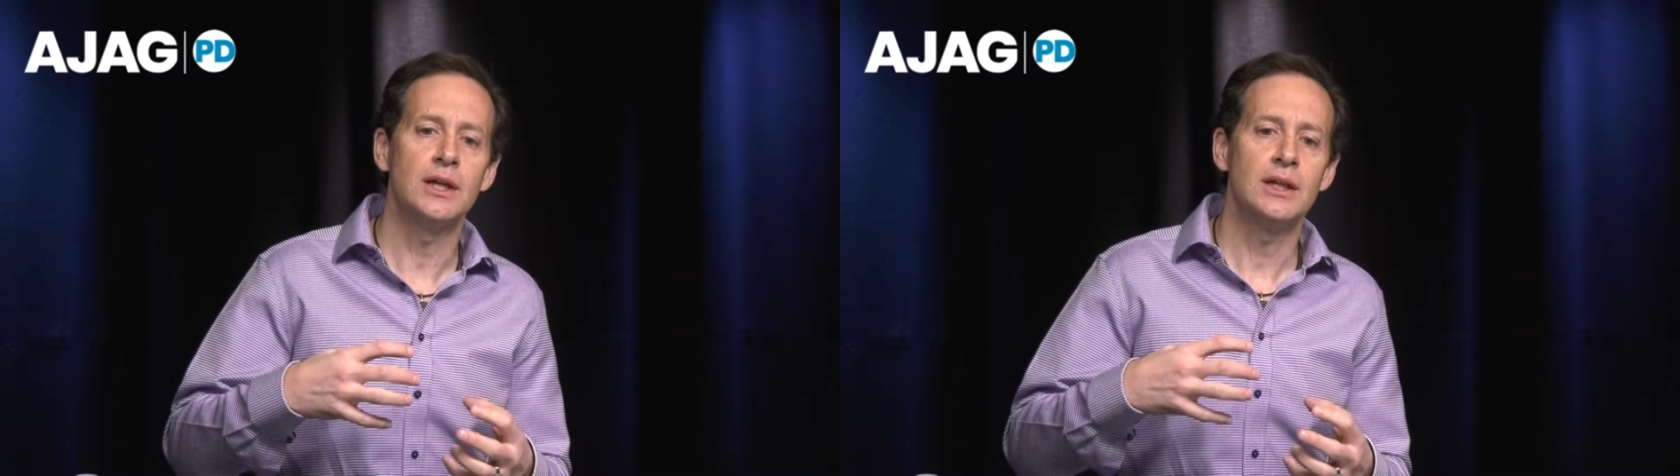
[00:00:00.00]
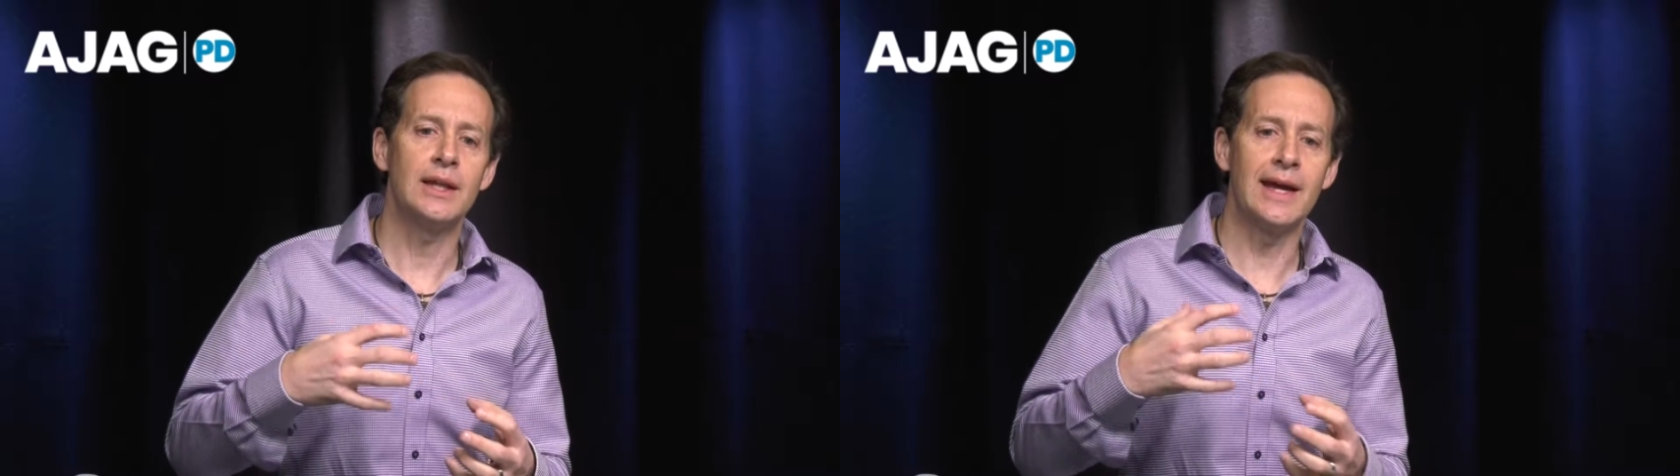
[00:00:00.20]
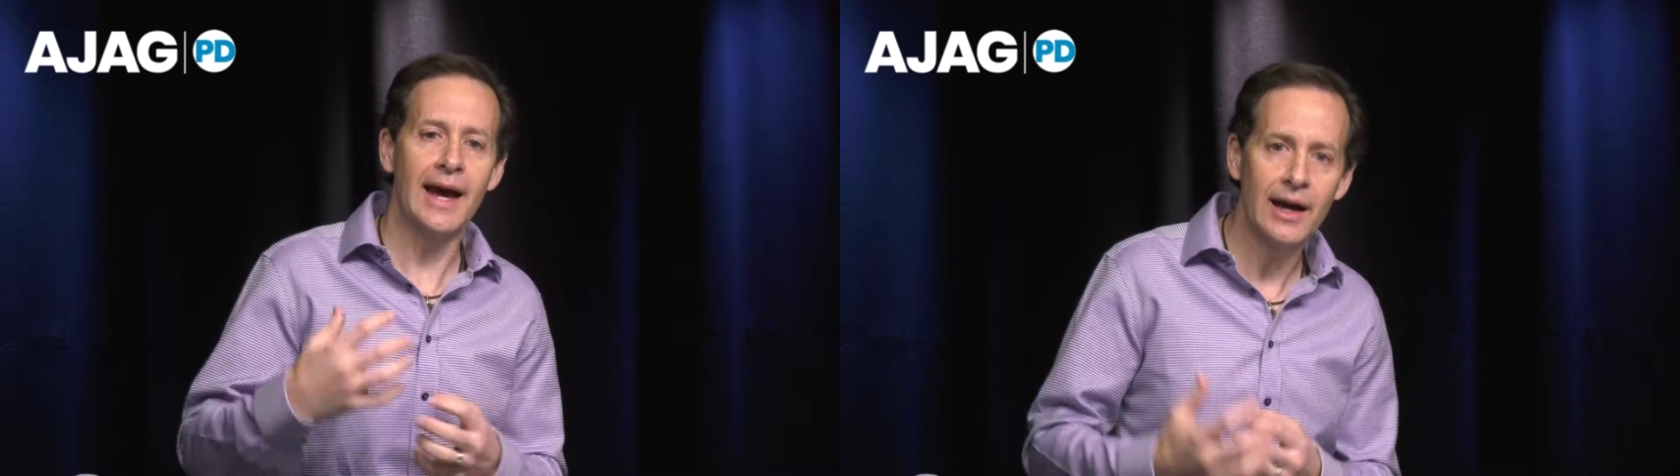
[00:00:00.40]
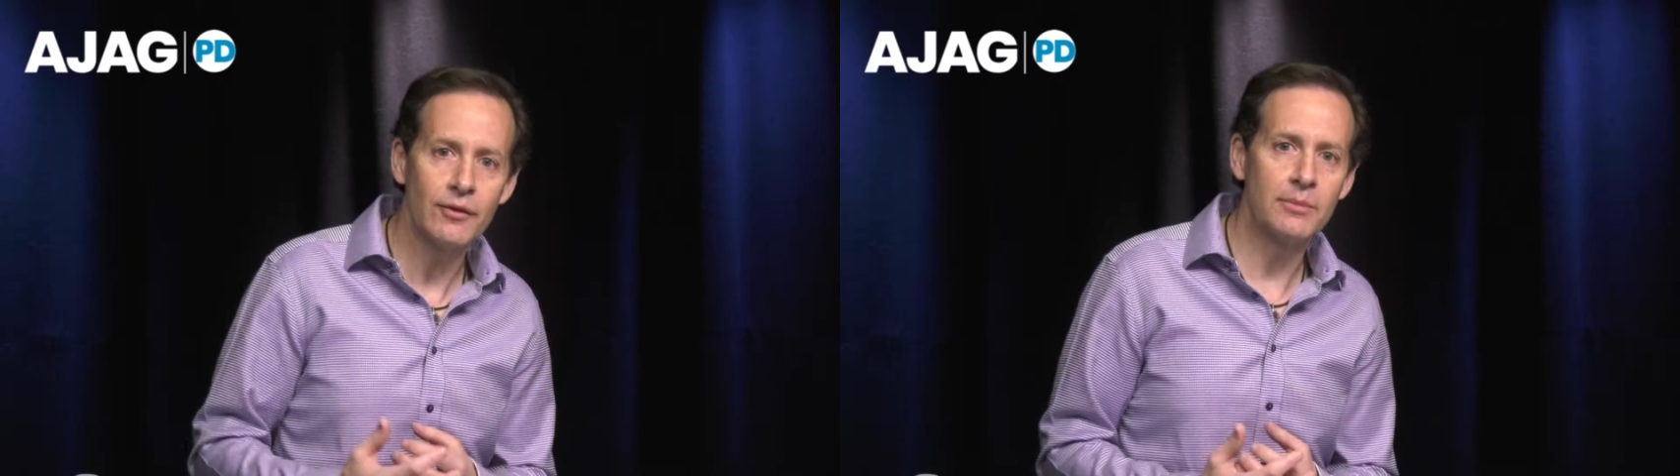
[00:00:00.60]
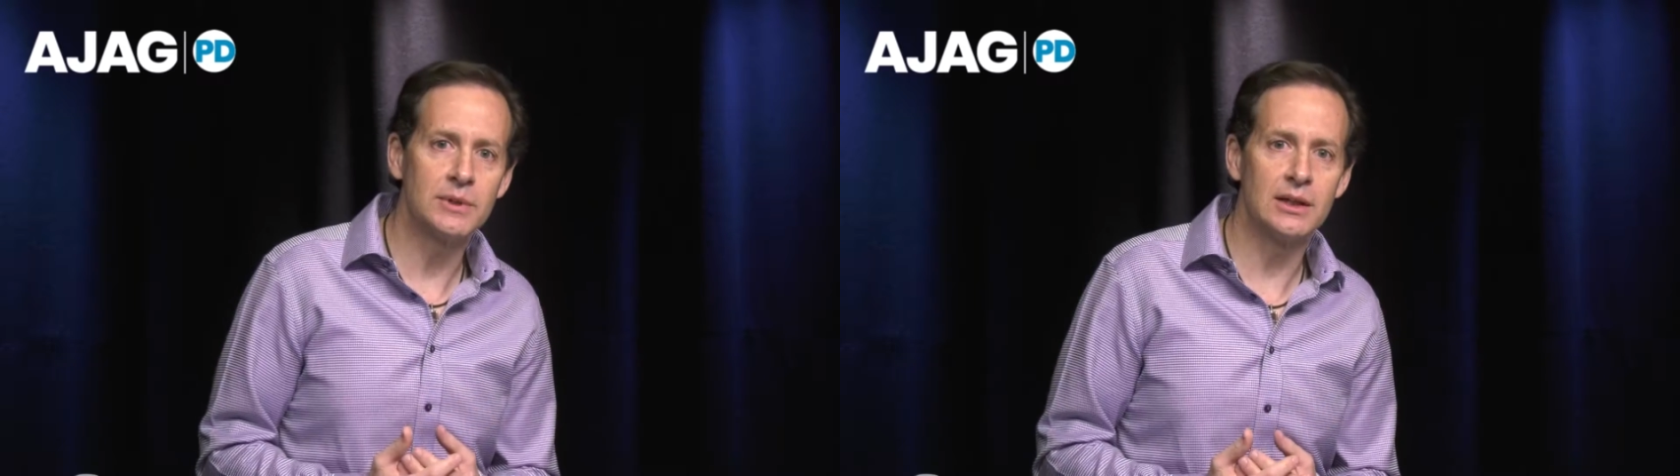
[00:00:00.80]
they have
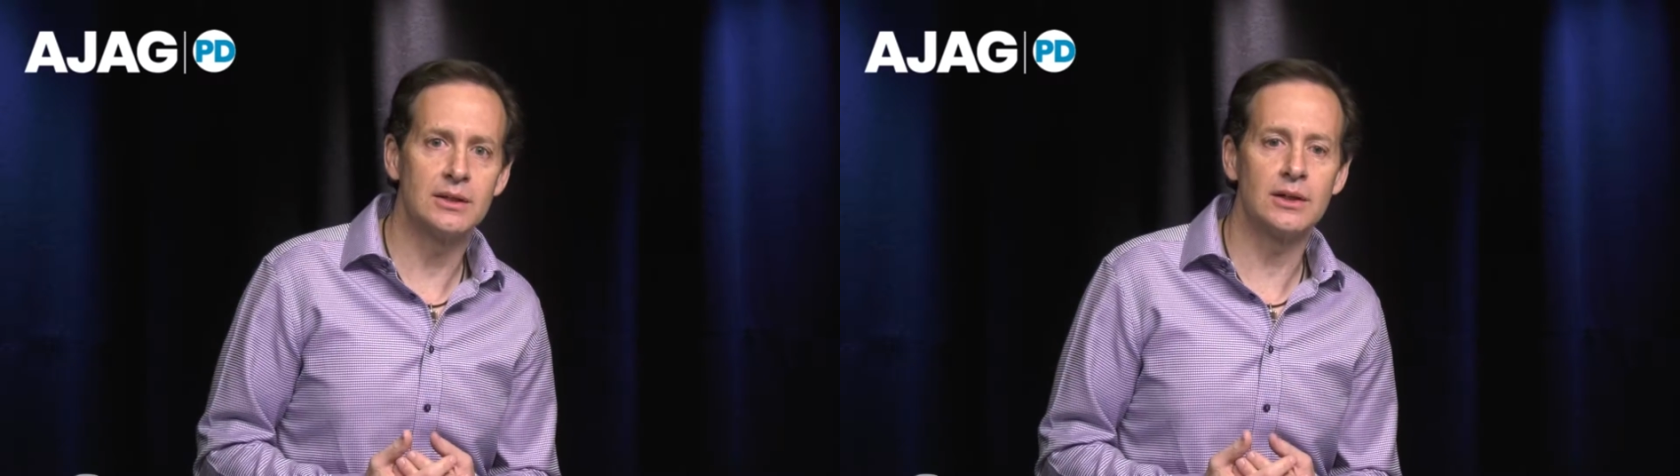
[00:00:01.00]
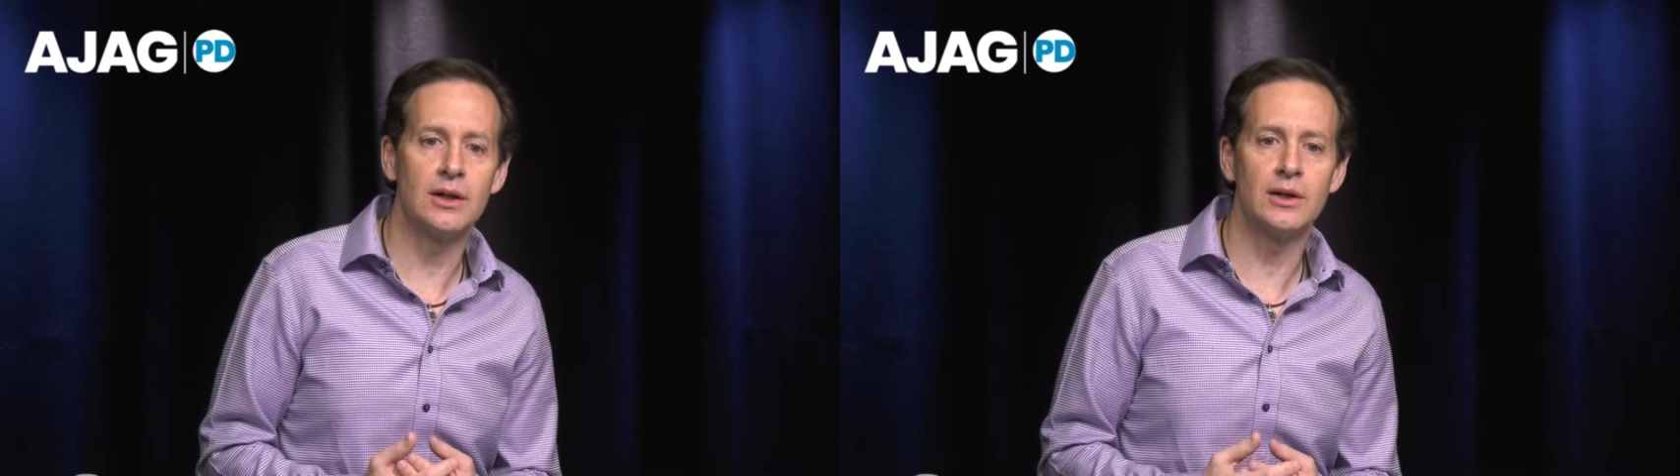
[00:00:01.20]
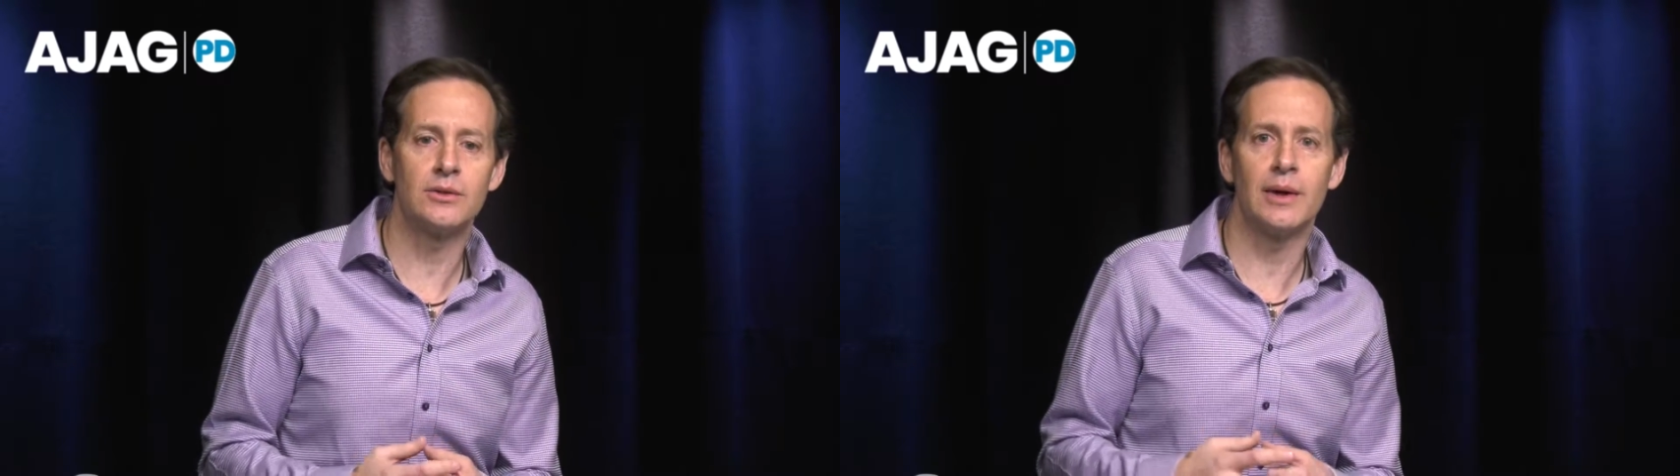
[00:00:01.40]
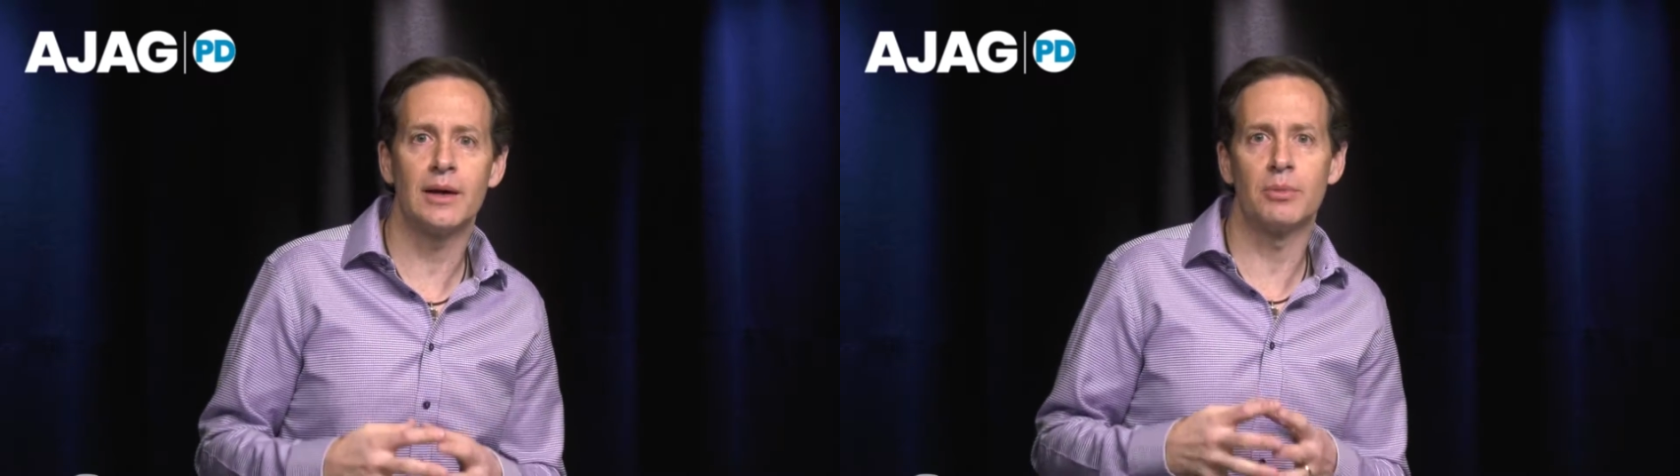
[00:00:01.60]
updated the Condo Act,